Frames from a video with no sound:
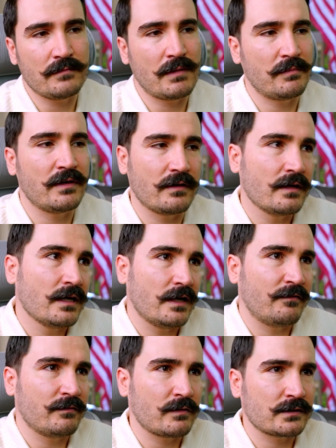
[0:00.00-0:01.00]
Maybe
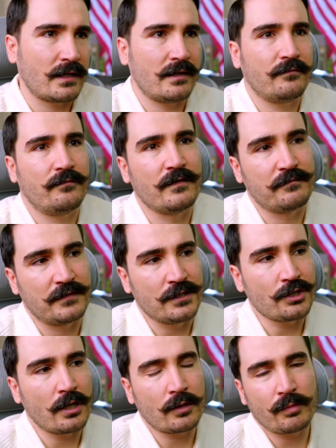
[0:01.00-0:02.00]
if it was
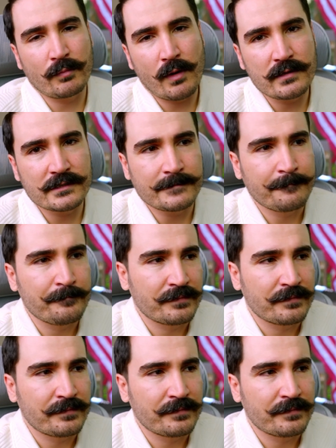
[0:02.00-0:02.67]
$15 per month,